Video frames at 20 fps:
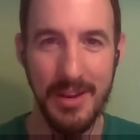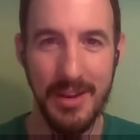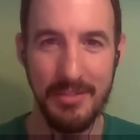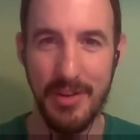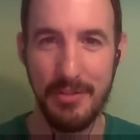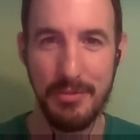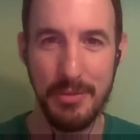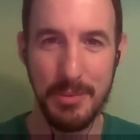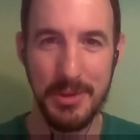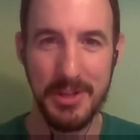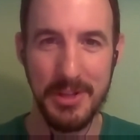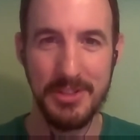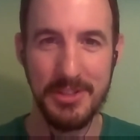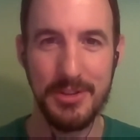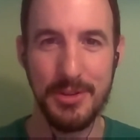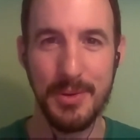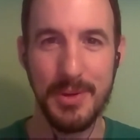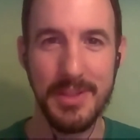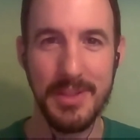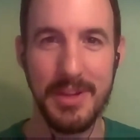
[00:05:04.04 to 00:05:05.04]
if everybody's
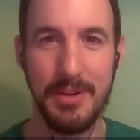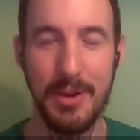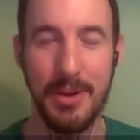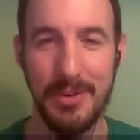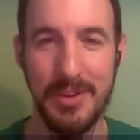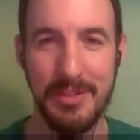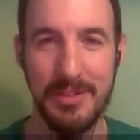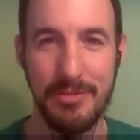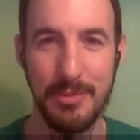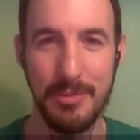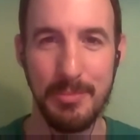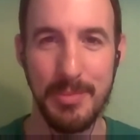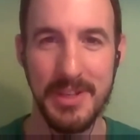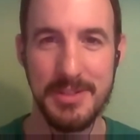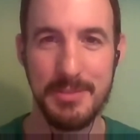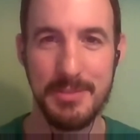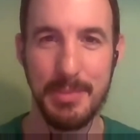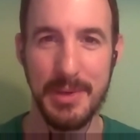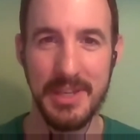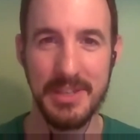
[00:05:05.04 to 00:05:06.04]
doing their own different bits
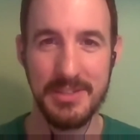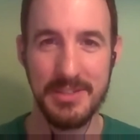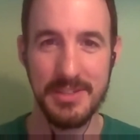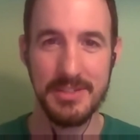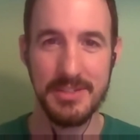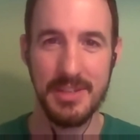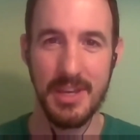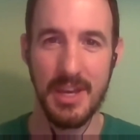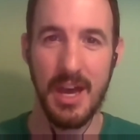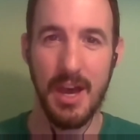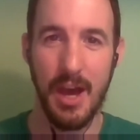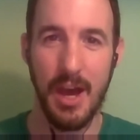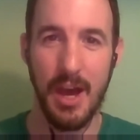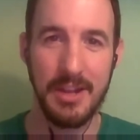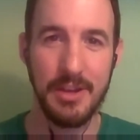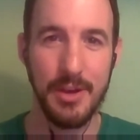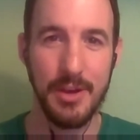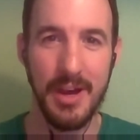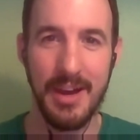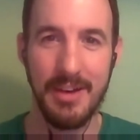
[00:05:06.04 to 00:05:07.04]
and pieces. And
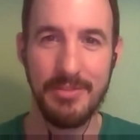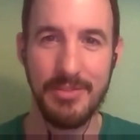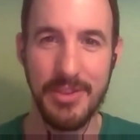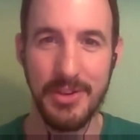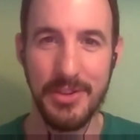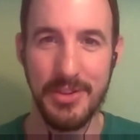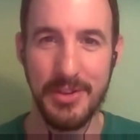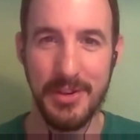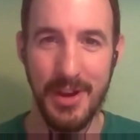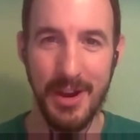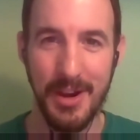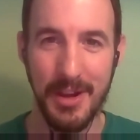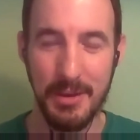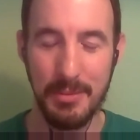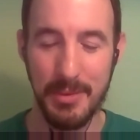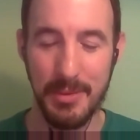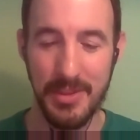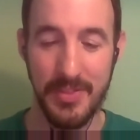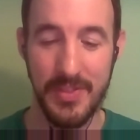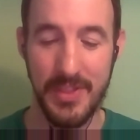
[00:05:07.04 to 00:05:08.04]
you have the other
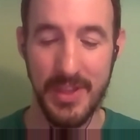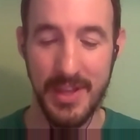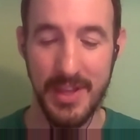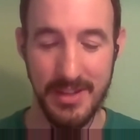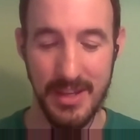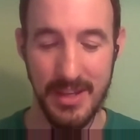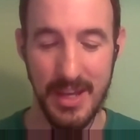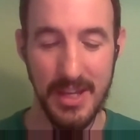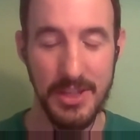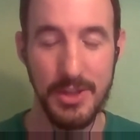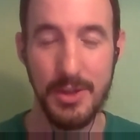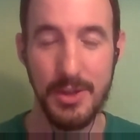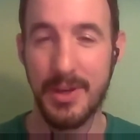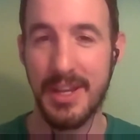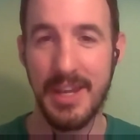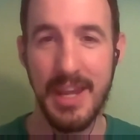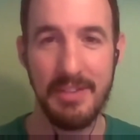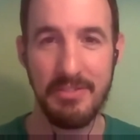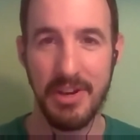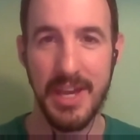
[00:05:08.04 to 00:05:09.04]
argument that you can
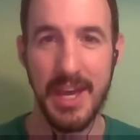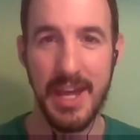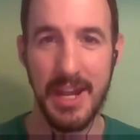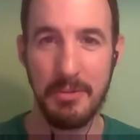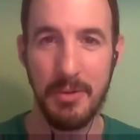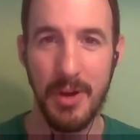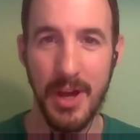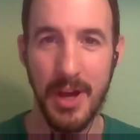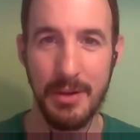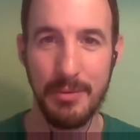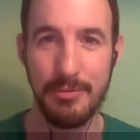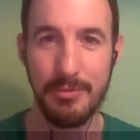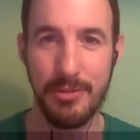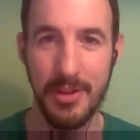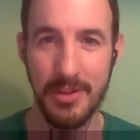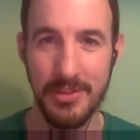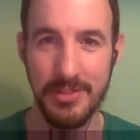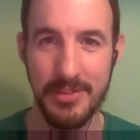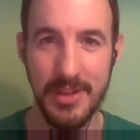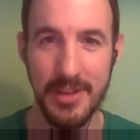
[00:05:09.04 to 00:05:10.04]
never get it right up
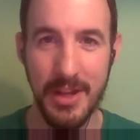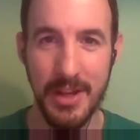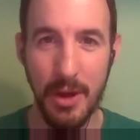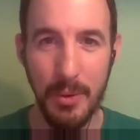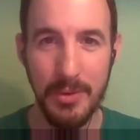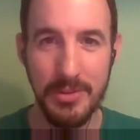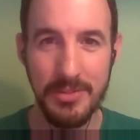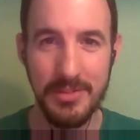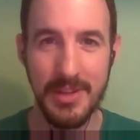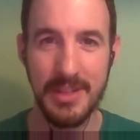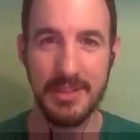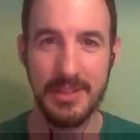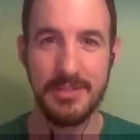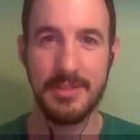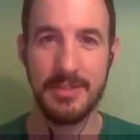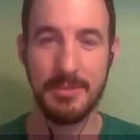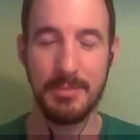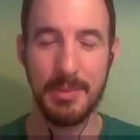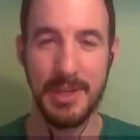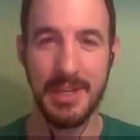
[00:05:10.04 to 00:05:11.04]
front. It always needs
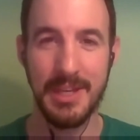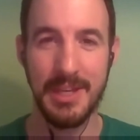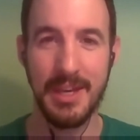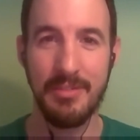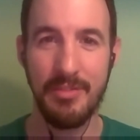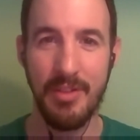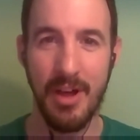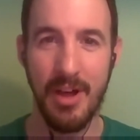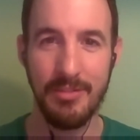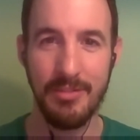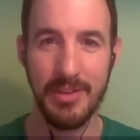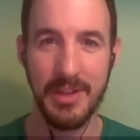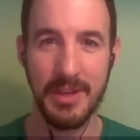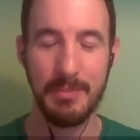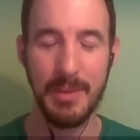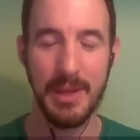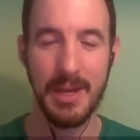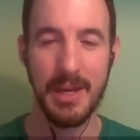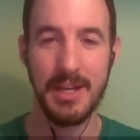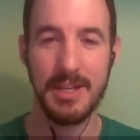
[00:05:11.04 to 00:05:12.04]
to be evolving.
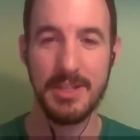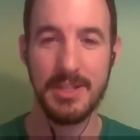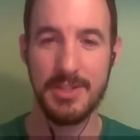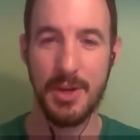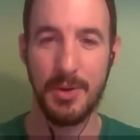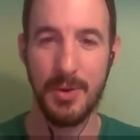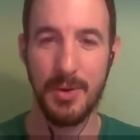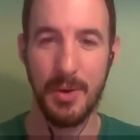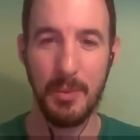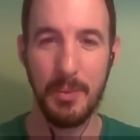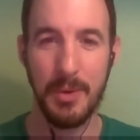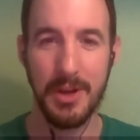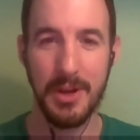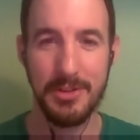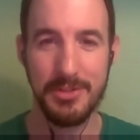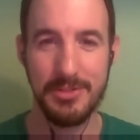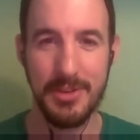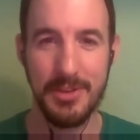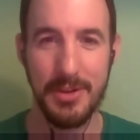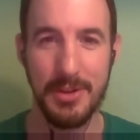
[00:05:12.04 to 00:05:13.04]
So we're
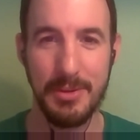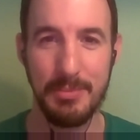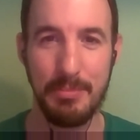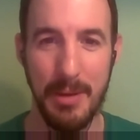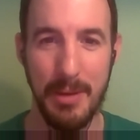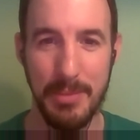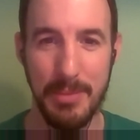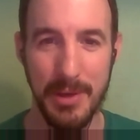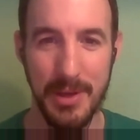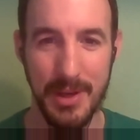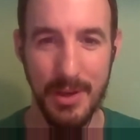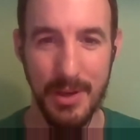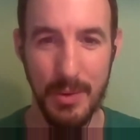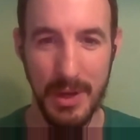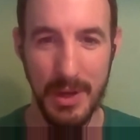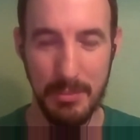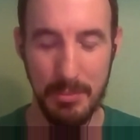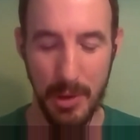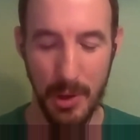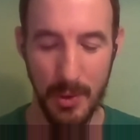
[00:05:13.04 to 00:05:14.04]
just going to pop a
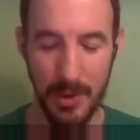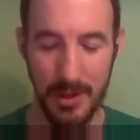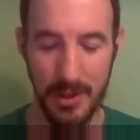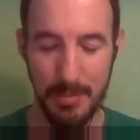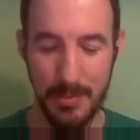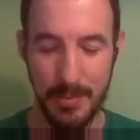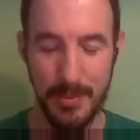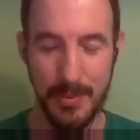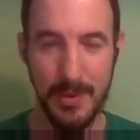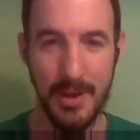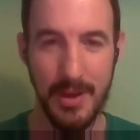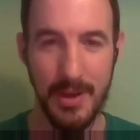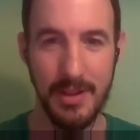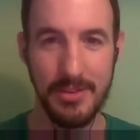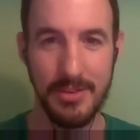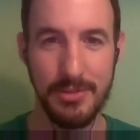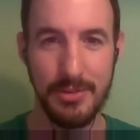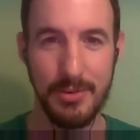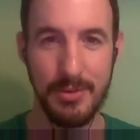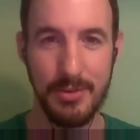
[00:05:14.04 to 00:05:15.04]
quick poll up on
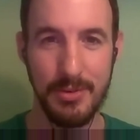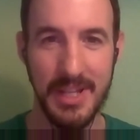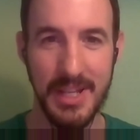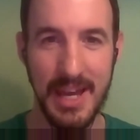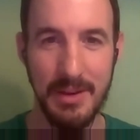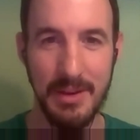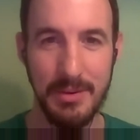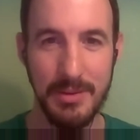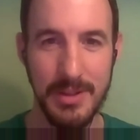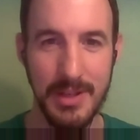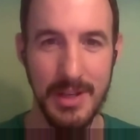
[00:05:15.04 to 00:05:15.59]
screen now,